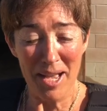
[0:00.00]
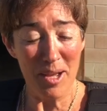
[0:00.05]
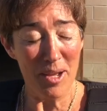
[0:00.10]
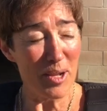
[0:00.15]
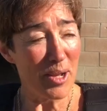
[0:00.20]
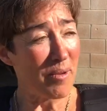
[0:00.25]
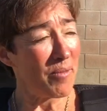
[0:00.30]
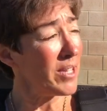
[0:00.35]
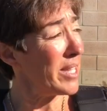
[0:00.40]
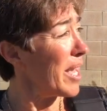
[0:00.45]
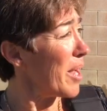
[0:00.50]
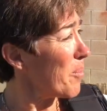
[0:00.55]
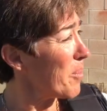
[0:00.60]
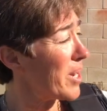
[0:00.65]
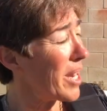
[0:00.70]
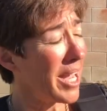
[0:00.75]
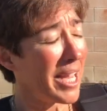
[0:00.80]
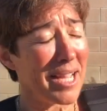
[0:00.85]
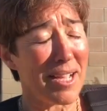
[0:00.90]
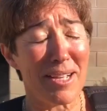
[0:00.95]
Every day when
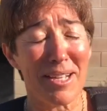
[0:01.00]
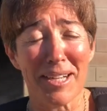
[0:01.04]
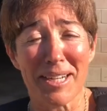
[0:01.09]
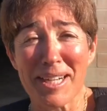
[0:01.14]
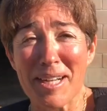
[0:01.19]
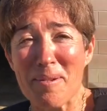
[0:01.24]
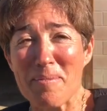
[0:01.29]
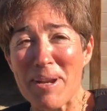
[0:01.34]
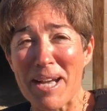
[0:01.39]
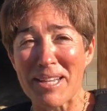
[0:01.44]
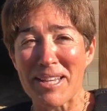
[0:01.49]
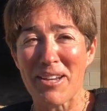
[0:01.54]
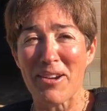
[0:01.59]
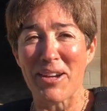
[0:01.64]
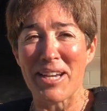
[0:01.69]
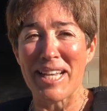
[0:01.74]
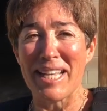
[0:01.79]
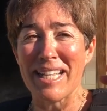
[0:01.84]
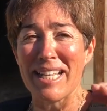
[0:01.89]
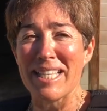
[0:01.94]
I come out here,
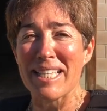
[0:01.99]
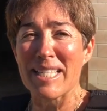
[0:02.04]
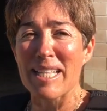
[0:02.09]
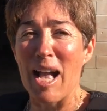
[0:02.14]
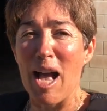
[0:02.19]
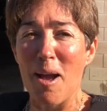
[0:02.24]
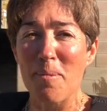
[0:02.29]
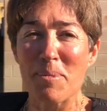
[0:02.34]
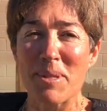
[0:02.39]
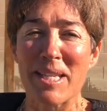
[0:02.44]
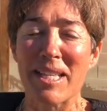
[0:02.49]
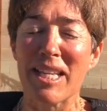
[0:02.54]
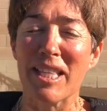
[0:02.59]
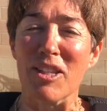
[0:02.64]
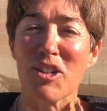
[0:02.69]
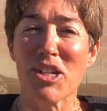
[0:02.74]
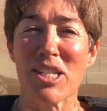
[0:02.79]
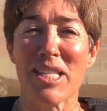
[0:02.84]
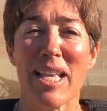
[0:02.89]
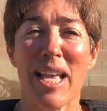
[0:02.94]
he stops and he
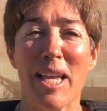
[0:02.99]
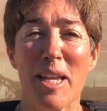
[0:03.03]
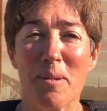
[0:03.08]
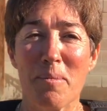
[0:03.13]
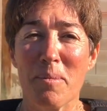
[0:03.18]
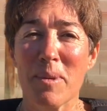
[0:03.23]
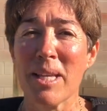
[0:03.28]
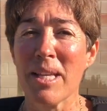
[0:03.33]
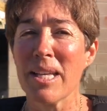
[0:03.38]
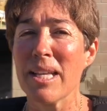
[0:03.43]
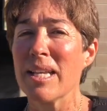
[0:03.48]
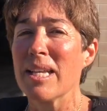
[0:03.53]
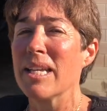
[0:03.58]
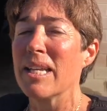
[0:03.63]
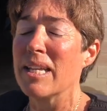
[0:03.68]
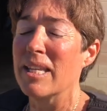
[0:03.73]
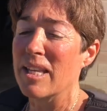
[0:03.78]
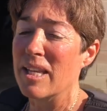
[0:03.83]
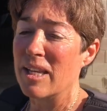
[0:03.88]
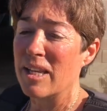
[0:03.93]
looks at them.
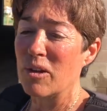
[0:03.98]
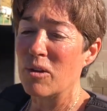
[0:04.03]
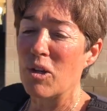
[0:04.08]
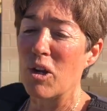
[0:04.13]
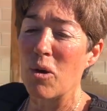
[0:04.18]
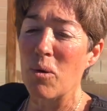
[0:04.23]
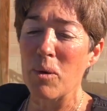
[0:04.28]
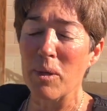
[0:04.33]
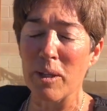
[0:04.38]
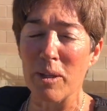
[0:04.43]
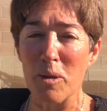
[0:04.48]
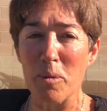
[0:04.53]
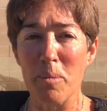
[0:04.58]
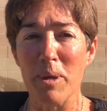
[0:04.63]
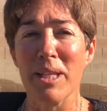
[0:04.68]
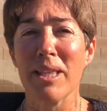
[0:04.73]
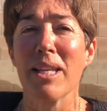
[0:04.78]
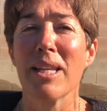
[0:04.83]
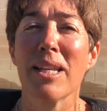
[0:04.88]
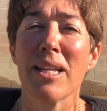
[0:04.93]
And then he'll go a little
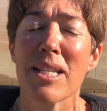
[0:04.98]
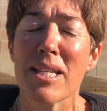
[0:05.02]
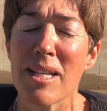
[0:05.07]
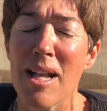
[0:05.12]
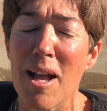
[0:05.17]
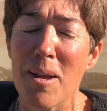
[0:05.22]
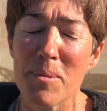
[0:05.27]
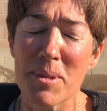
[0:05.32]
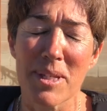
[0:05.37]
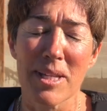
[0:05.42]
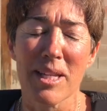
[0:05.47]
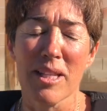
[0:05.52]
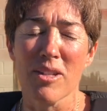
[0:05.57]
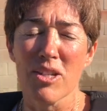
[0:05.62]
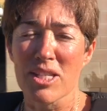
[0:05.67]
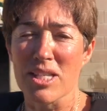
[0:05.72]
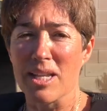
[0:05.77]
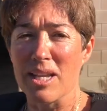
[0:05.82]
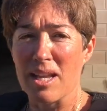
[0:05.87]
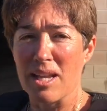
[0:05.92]
bit, and then he stops and he
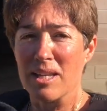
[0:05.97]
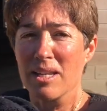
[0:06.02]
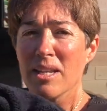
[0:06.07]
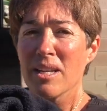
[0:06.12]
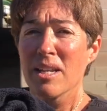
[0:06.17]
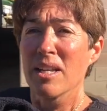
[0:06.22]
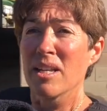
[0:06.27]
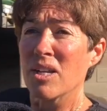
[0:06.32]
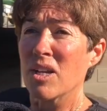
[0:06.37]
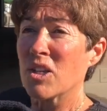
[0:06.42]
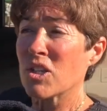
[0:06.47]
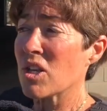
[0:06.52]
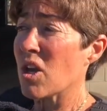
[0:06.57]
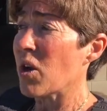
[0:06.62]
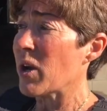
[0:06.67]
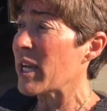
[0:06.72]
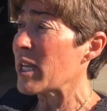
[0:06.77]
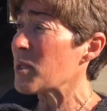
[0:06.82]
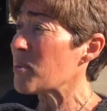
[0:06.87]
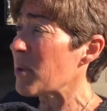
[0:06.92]
looks again. So
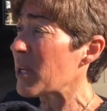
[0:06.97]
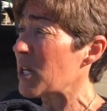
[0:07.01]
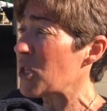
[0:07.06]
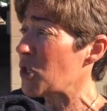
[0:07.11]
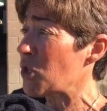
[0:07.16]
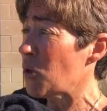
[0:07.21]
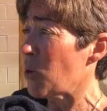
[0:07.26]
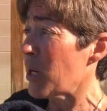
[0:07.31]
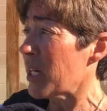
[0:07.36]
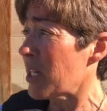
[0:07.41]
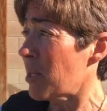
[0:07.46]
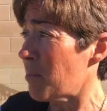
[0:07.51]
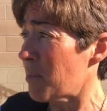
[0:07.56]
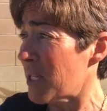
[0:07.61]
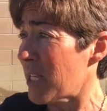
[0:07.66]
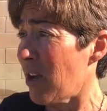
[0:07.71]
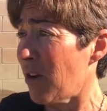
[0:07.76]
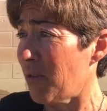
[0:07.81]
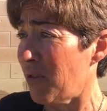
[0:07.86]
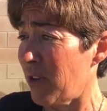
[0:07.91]
he's been enjoying
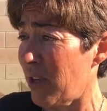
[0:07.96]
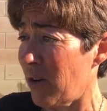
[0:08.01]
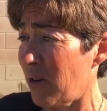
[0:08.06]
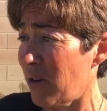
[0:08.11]
himself here.